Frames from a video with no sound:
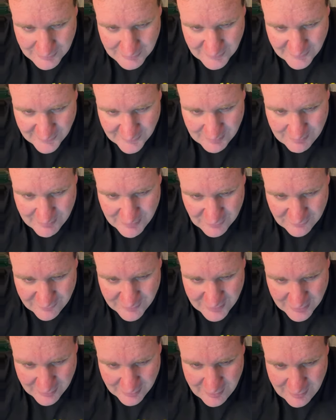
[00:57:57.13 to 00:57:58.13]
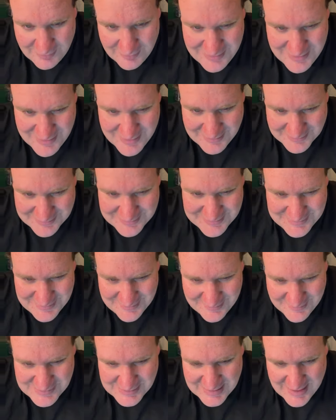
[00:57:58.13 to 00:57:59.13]
Is that a middle finger?
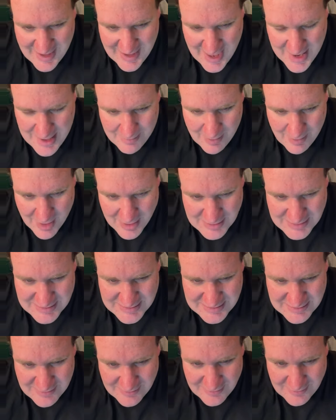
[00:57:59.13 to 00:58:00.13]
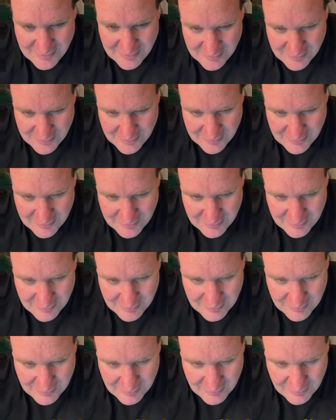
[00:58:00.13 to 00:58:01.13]
There's a cat in a box.
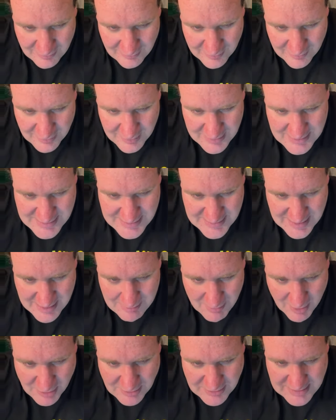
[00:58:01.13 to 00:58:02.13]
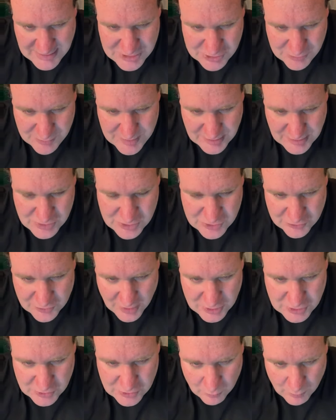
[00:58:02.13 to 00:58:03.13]
There is a monkey doing
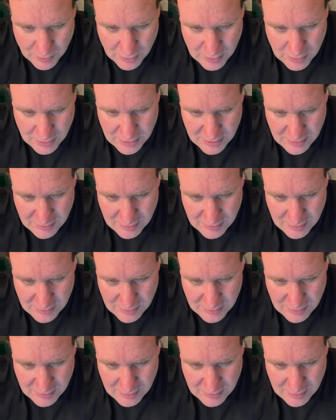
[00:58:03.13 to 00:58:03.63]
construction work.